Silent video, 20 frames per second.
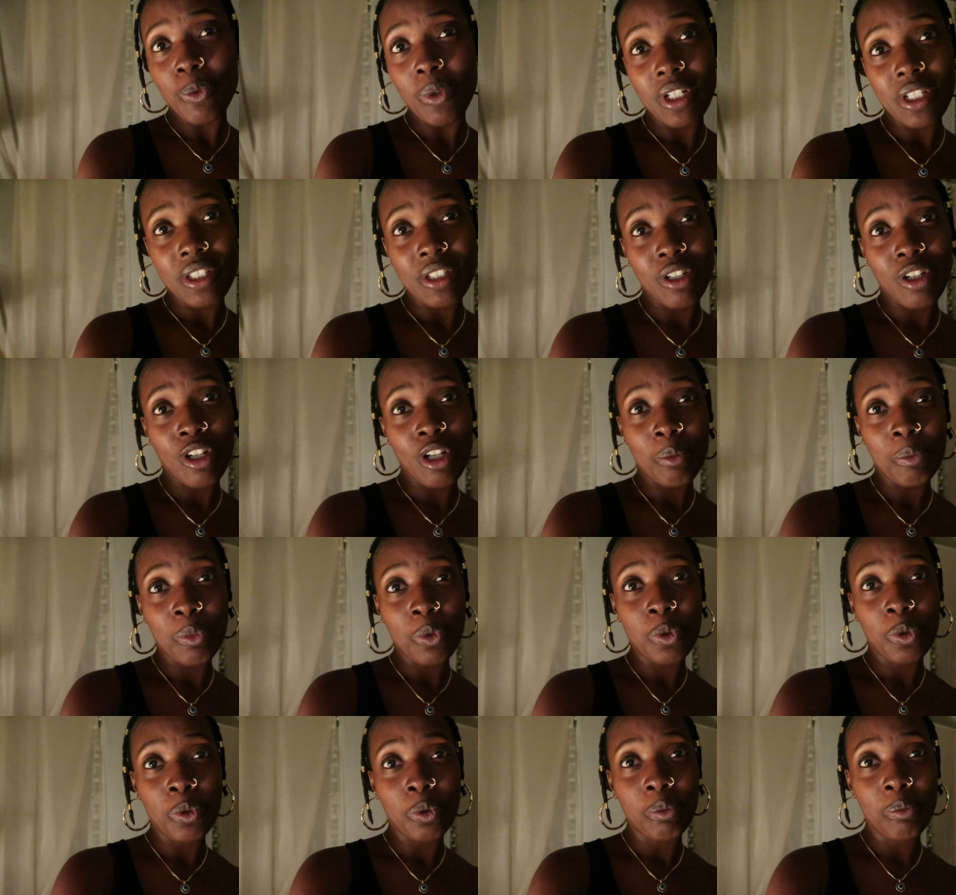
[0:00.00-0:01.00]
wanted to come
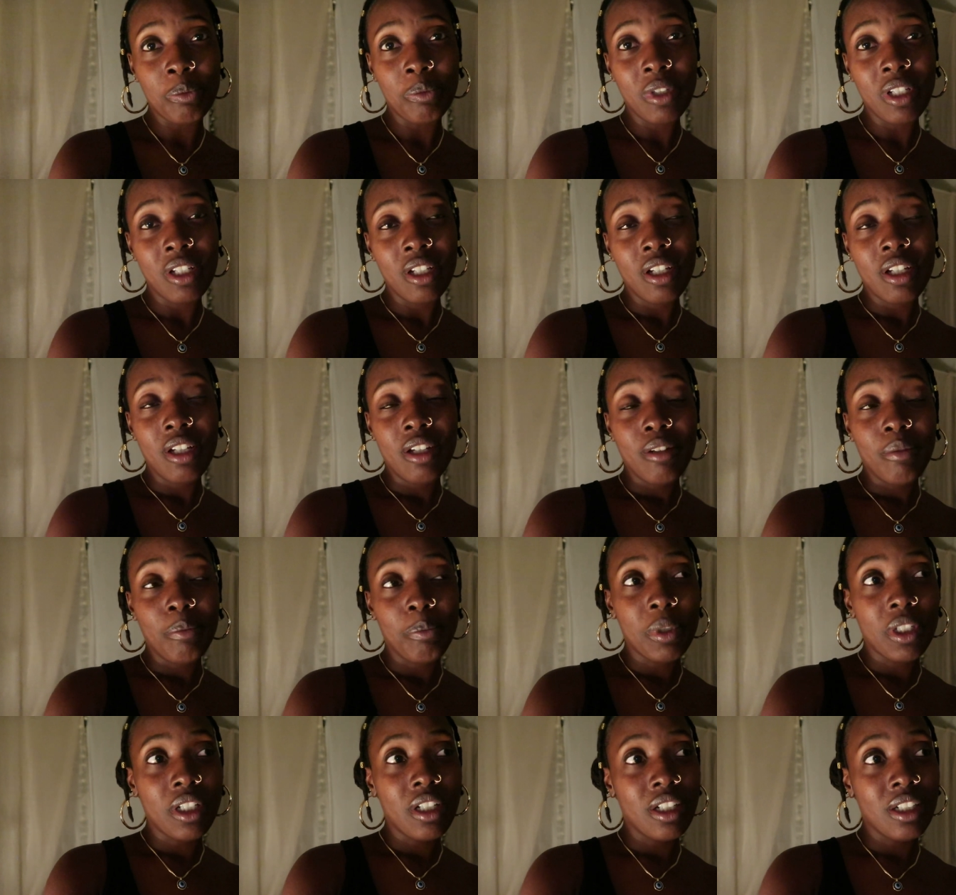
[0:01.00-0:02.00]
home
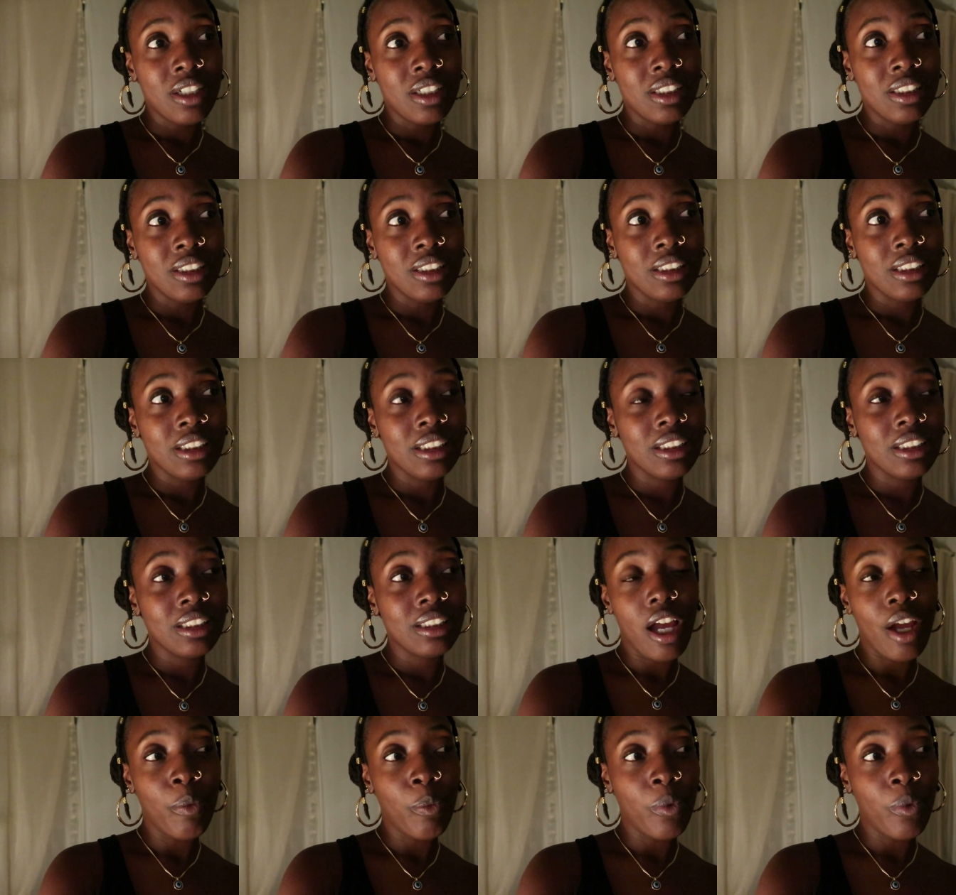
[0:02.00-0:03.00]

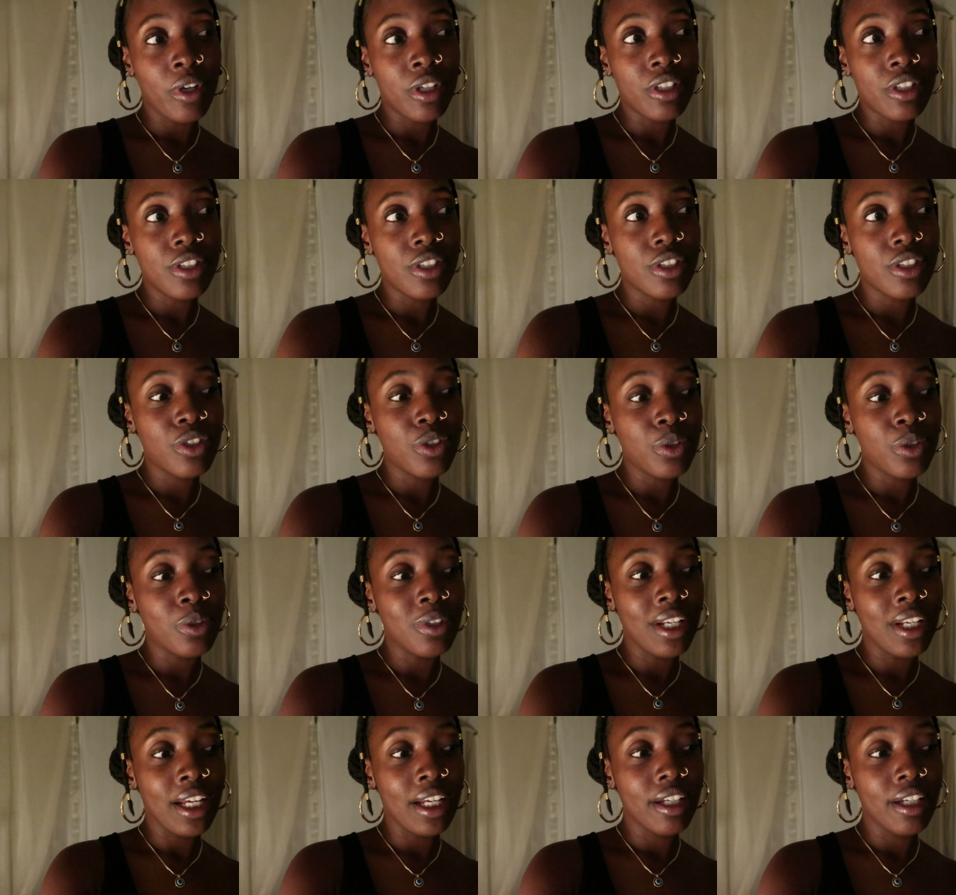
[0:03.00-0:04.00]
because I want to
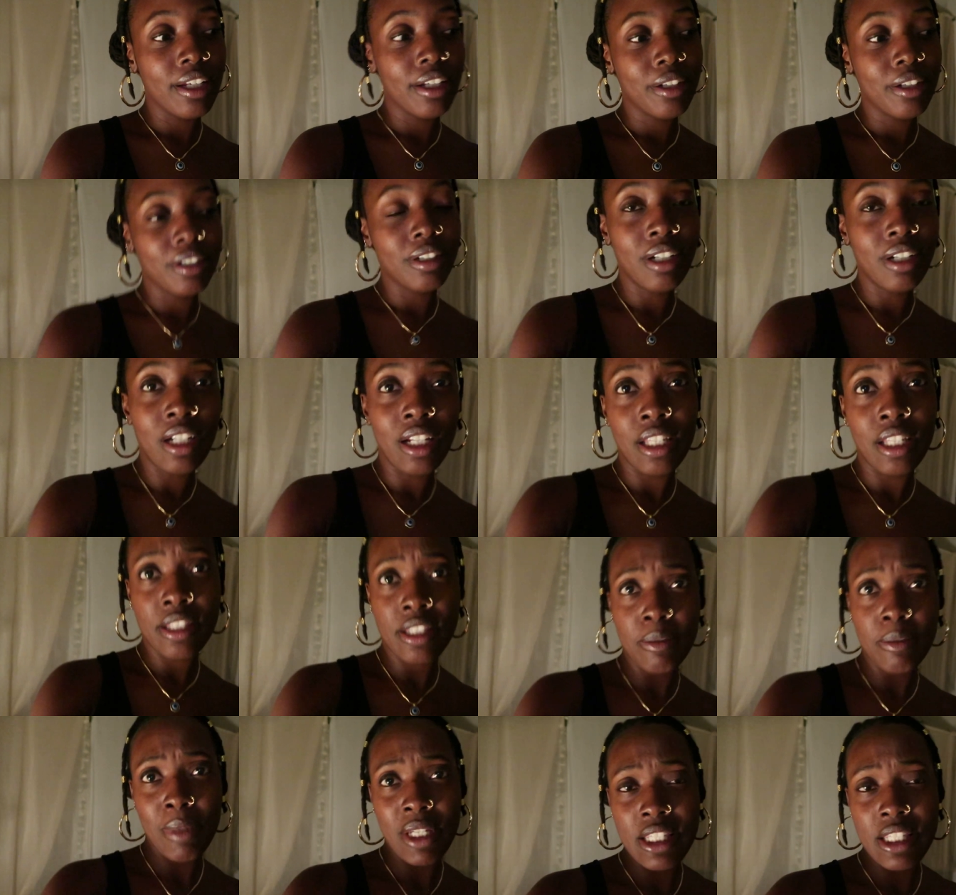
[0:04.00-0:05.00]
like
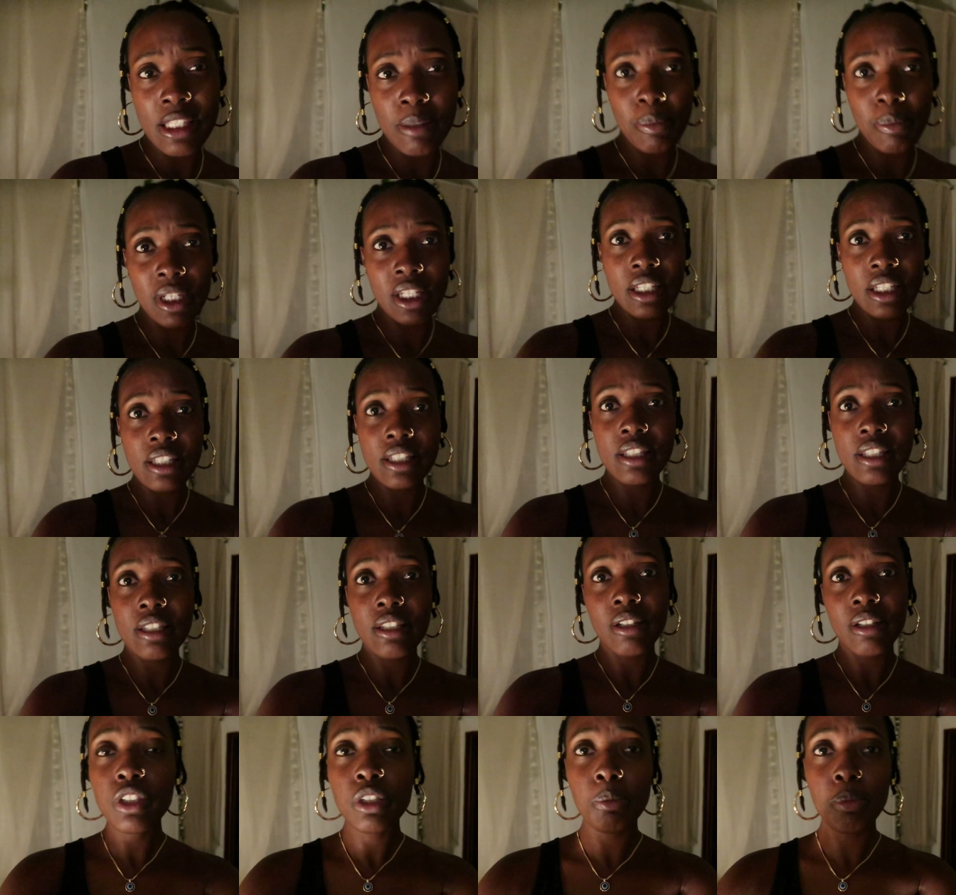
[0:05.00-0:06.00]
cleanse my space
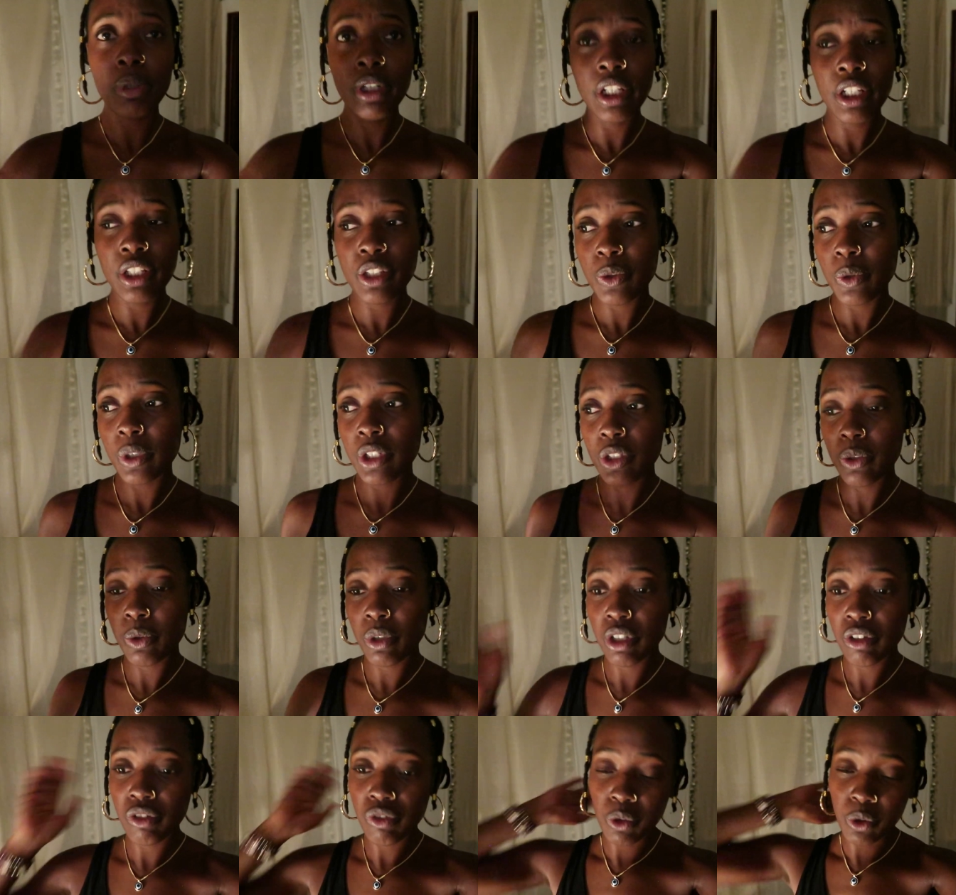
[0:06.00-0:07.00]
to bring in
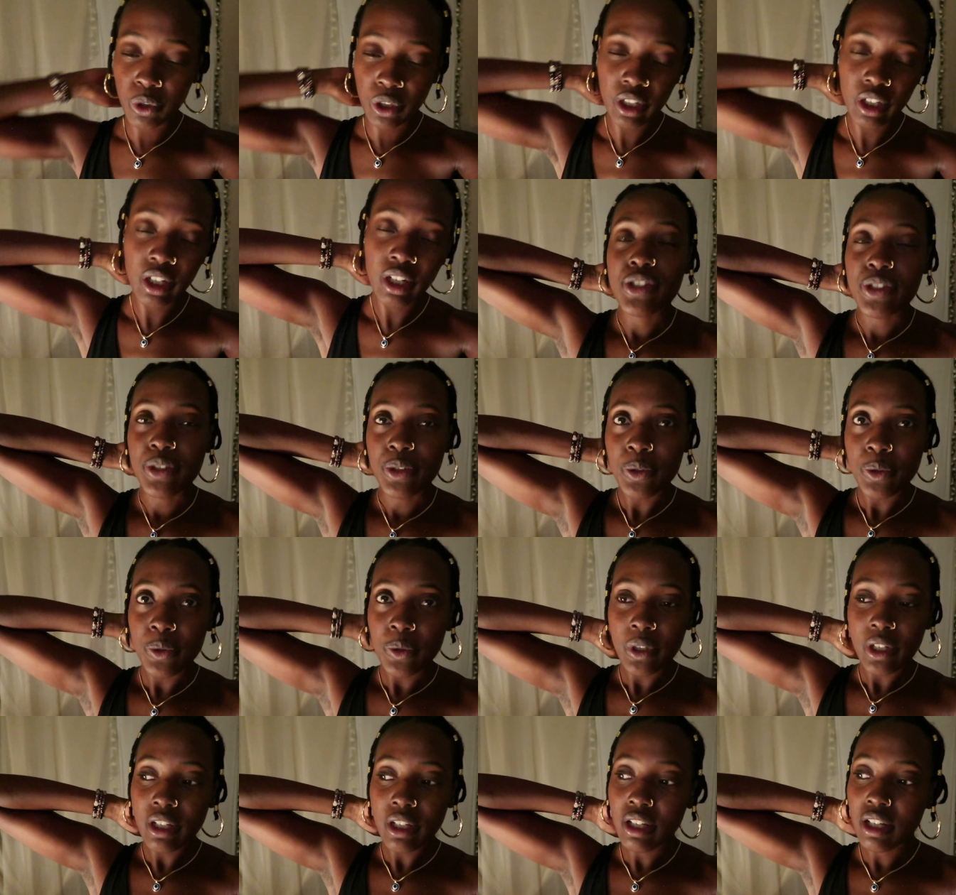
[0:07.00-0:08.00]
2024 so
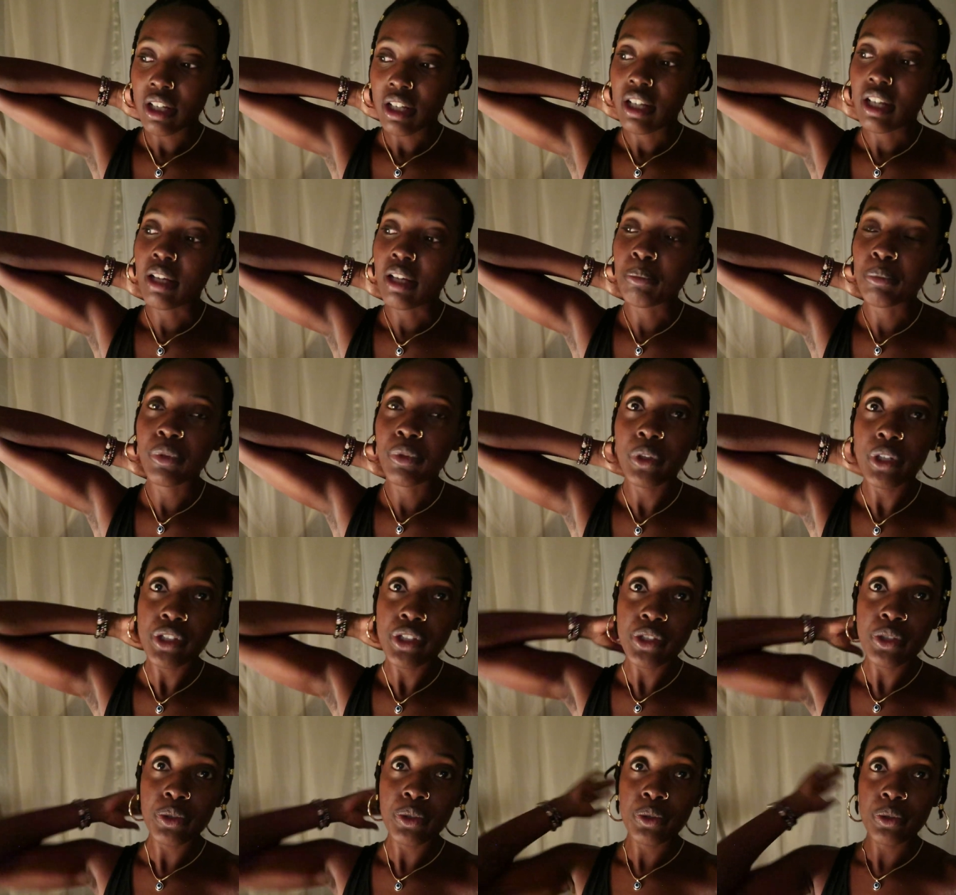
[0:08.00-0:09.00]
I'm
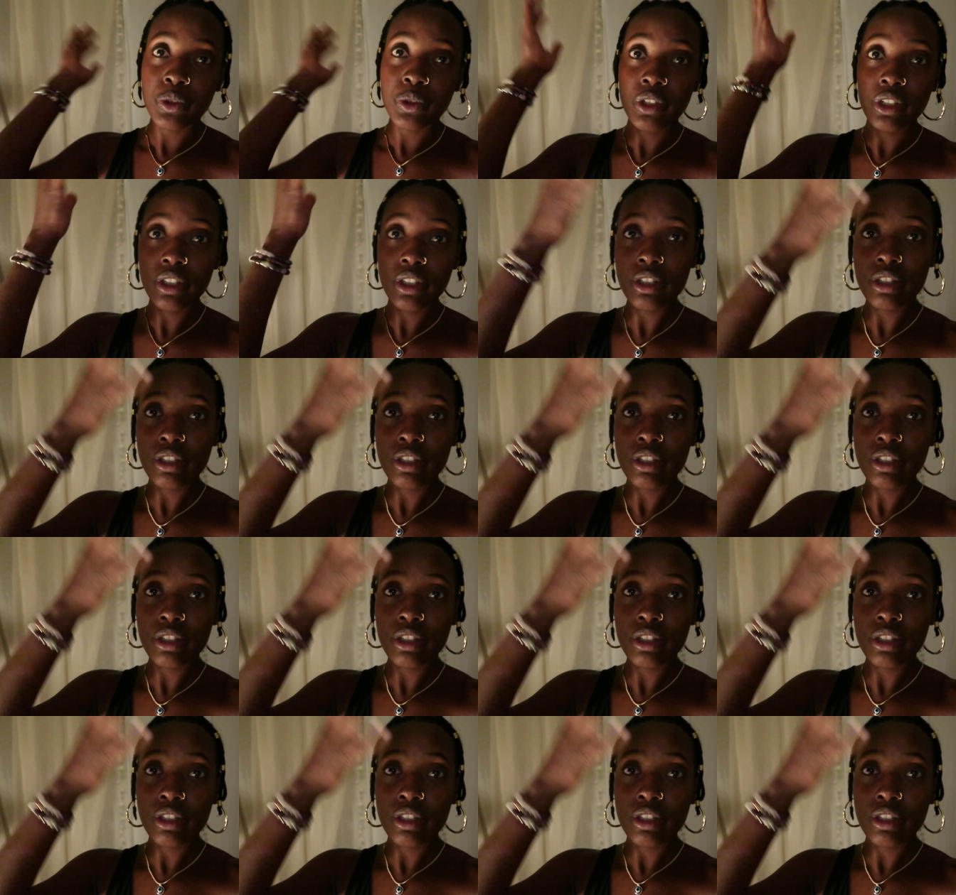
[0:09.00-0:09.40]
going to